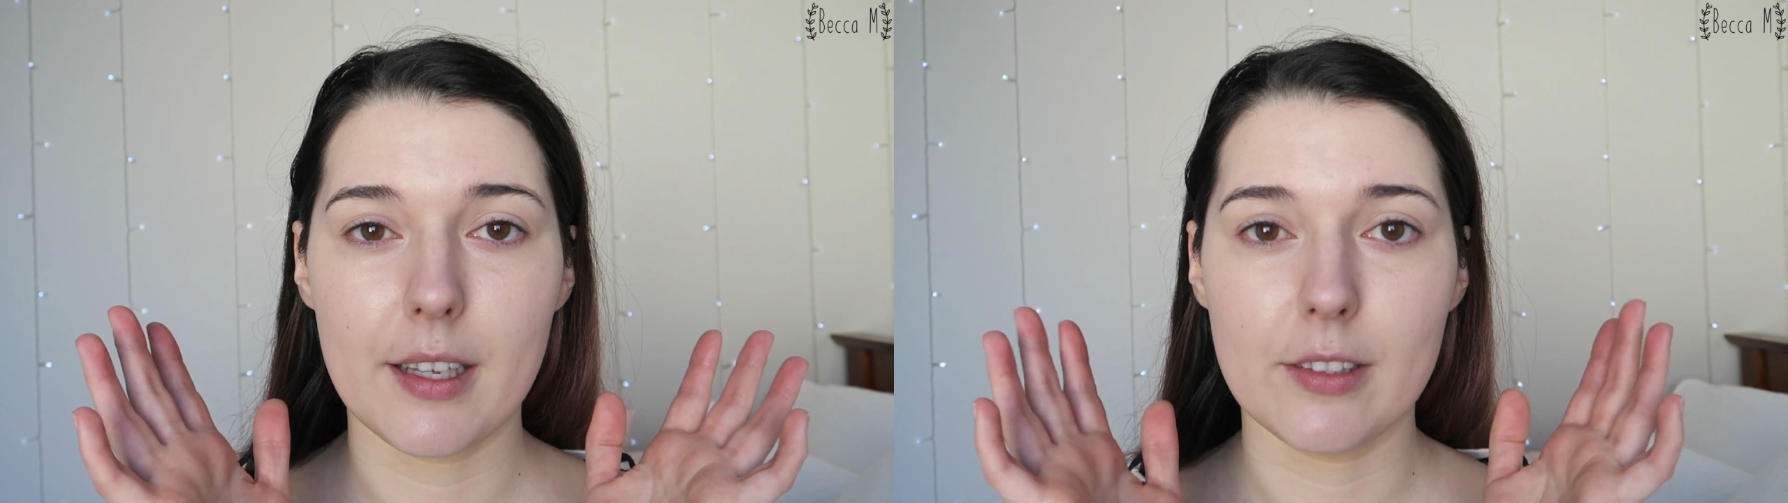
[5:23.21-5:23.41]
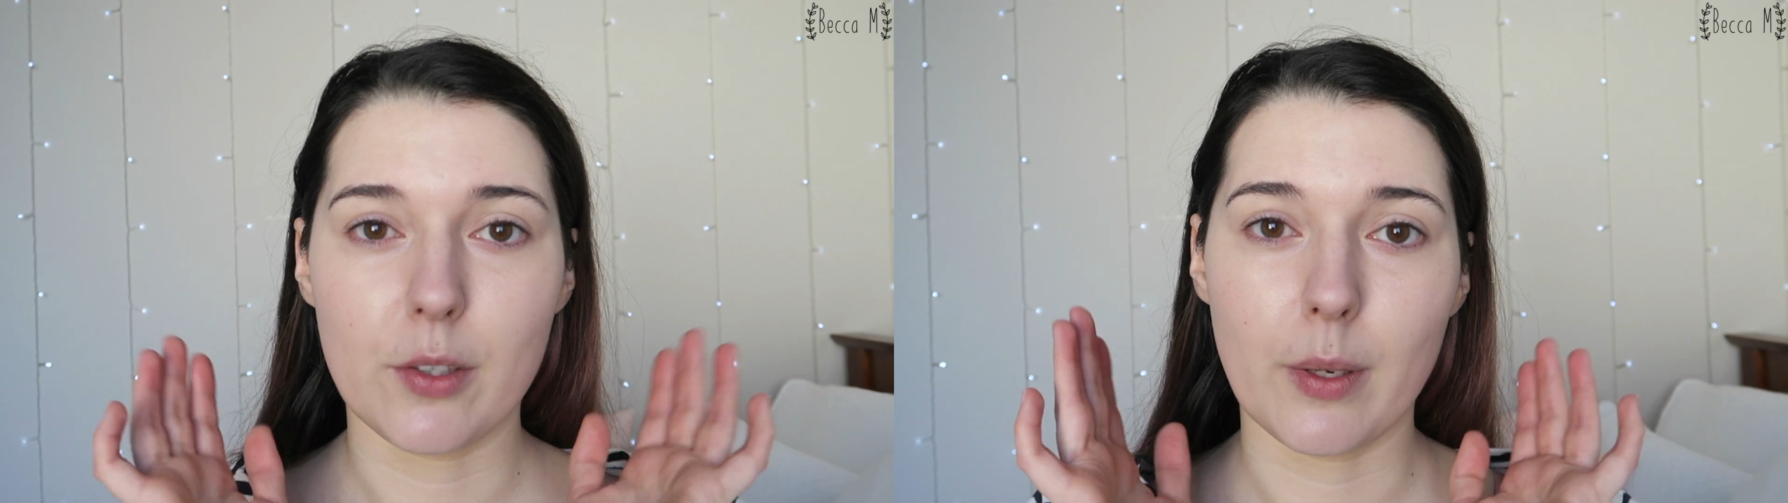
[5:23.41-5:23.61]

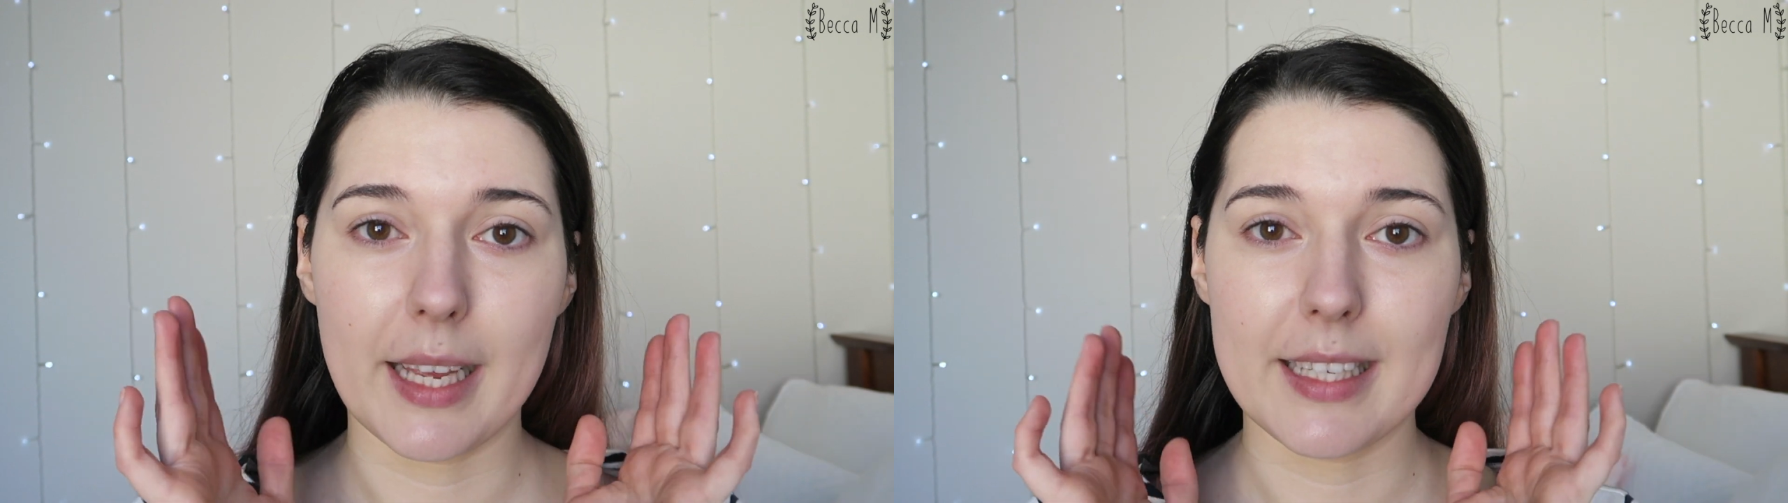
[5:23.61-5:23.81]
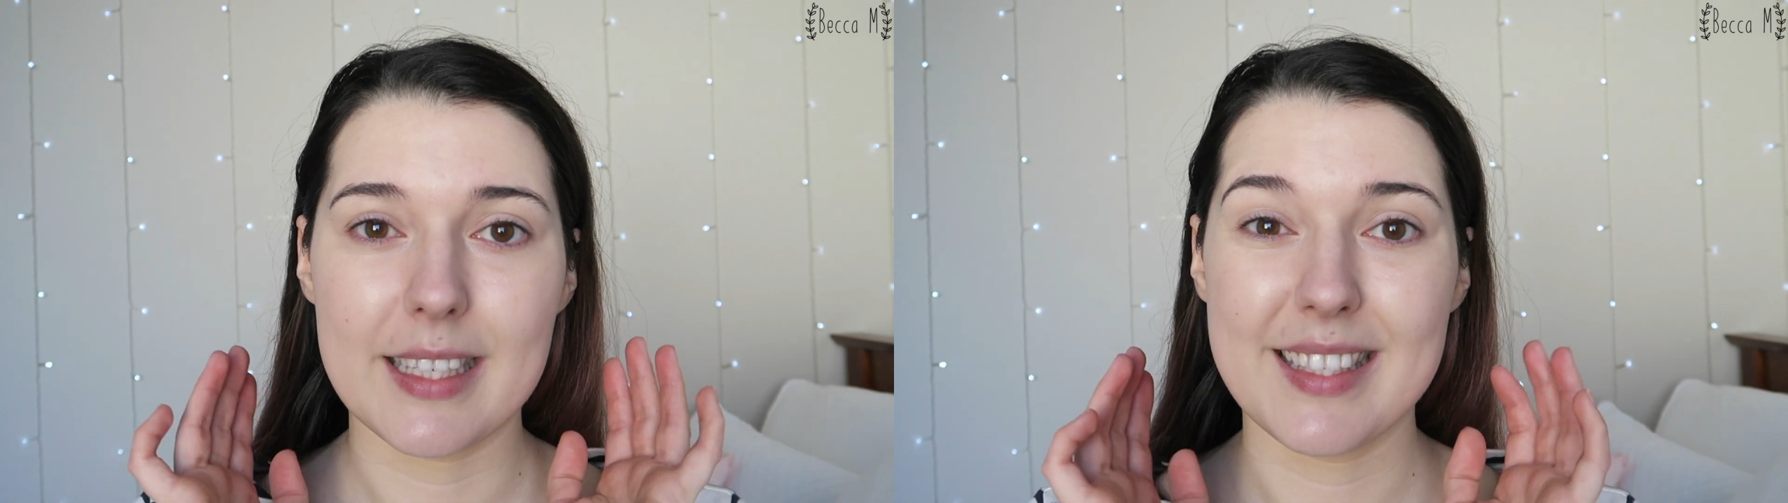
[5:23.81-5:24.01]
I don't
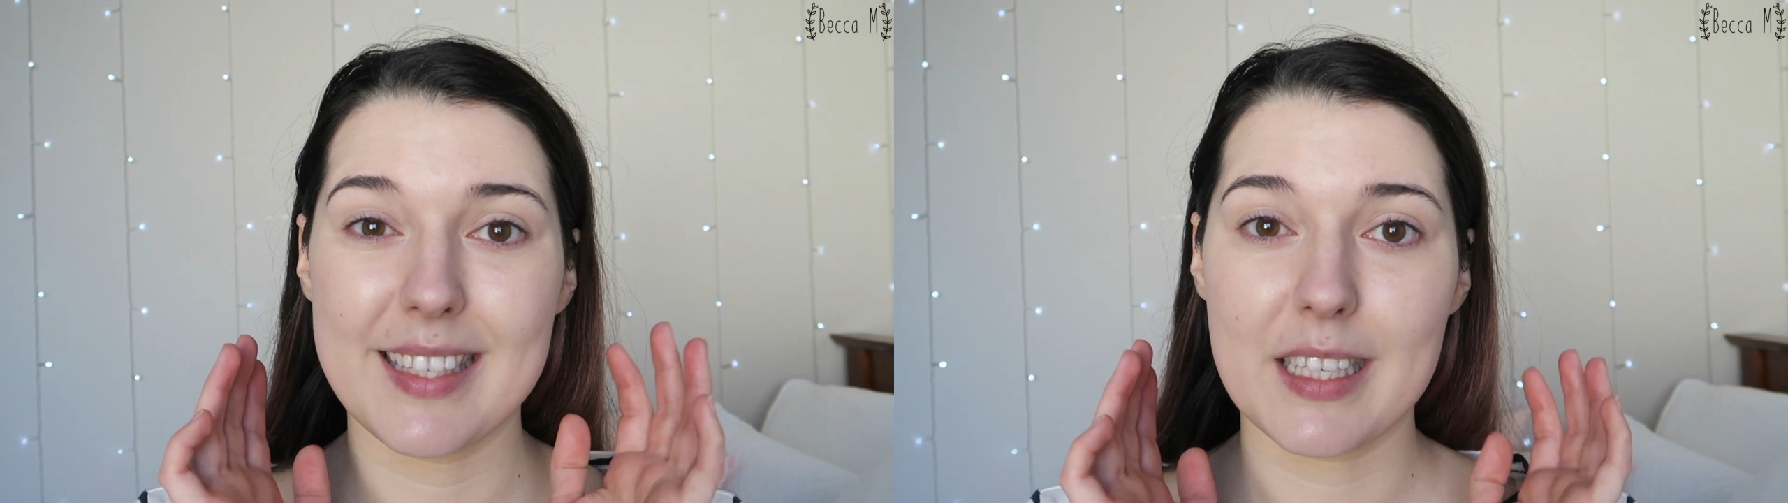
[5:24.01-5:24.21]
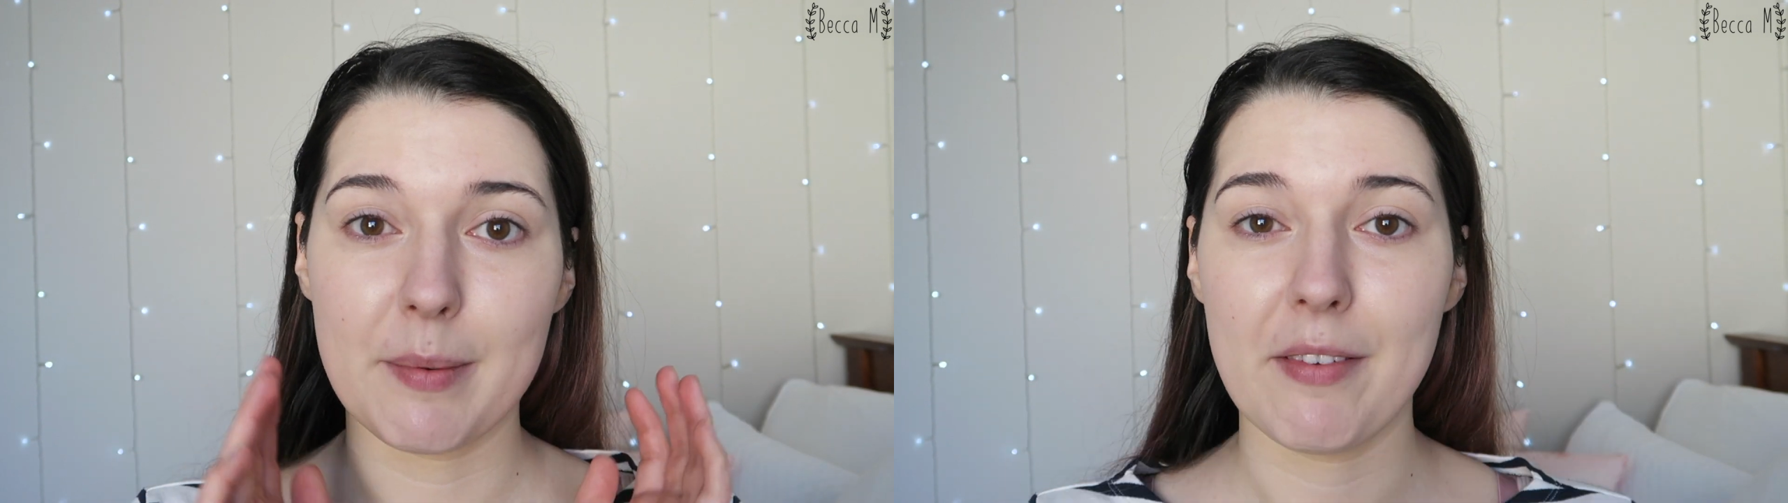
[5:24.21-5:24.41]
like it to
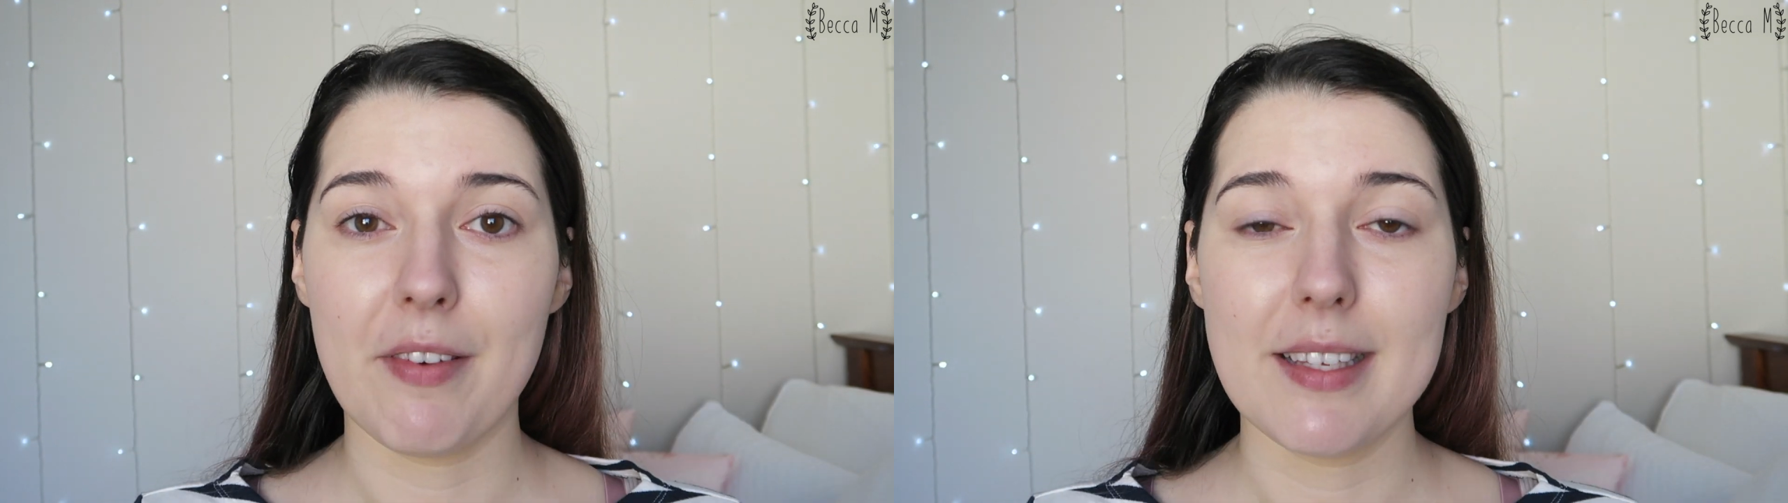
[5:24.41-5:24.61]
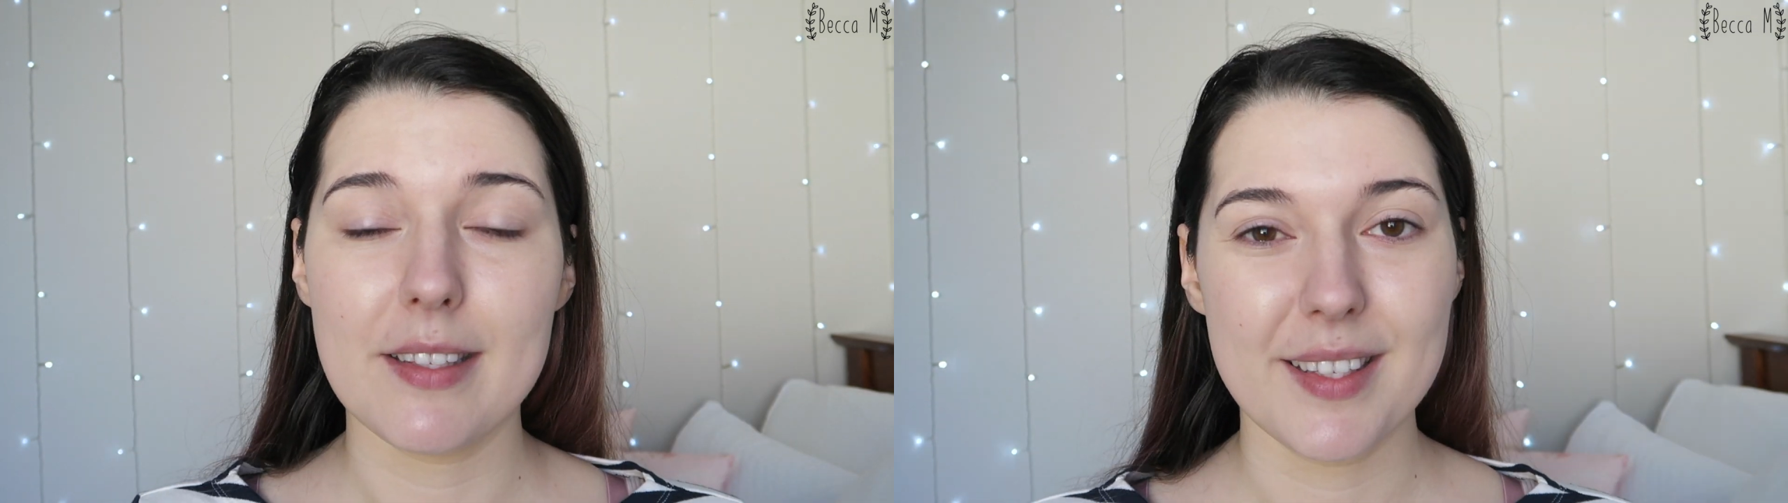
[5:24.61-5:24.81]
stick to my
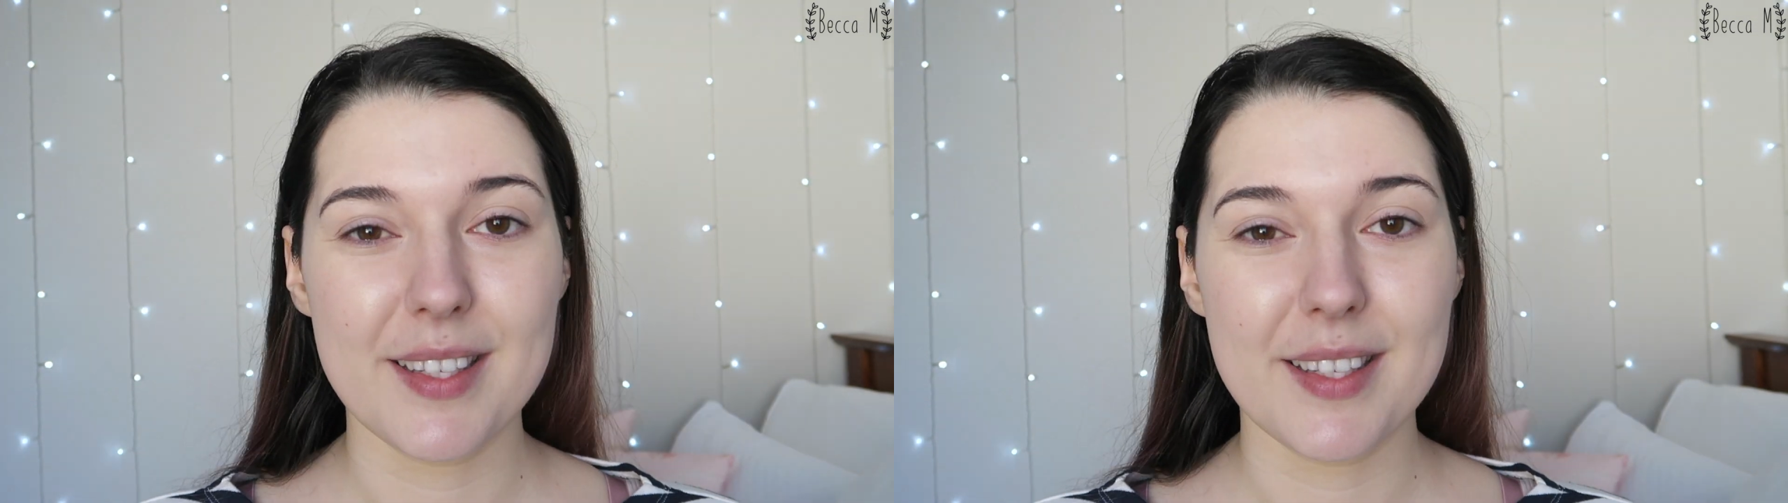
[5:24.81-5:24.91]
face.